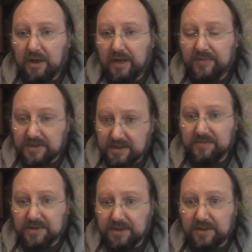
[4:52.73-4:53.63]
after some
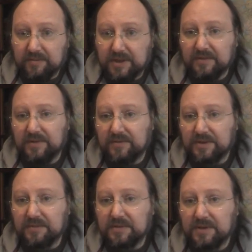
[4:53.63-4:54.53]
time, I leave it for
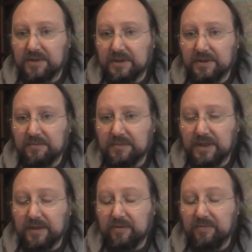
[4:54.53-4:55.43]
some time,
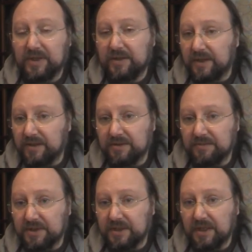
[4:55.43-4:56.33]
and I will pick it
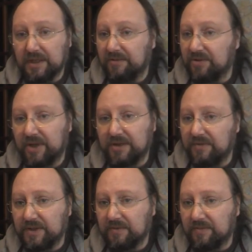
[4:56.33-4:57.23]
randomly, and I will try to
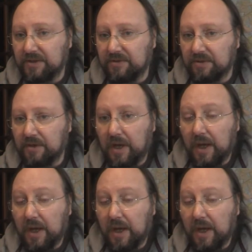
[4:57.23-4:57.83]
find the picture.